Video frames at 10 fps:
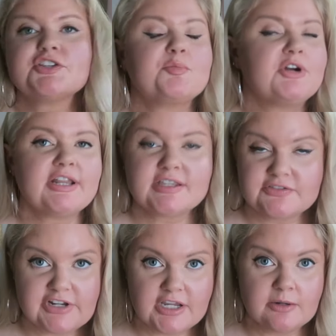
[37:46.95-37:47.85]
So the point of this
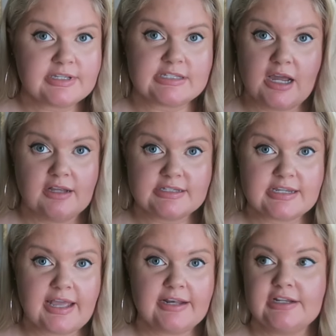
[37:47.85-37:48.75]
video is not to
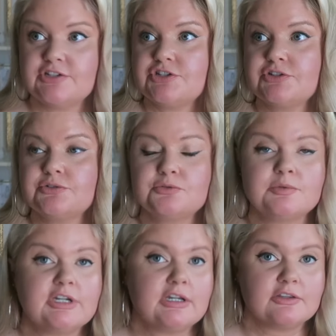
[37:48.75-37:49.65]
get
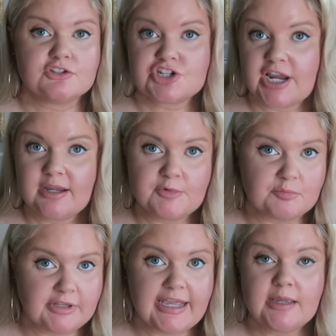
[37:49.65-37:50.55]
into the shame or
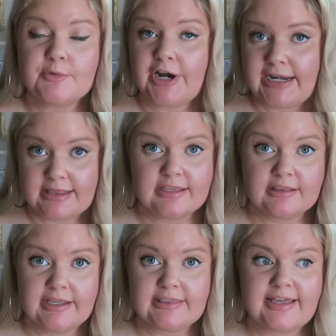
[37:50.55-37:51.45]
blame or anything
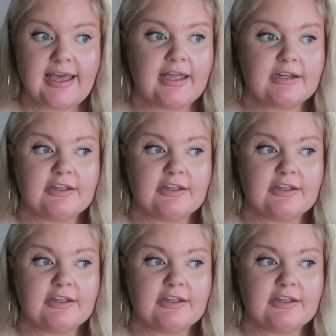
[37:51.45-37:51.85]
like that.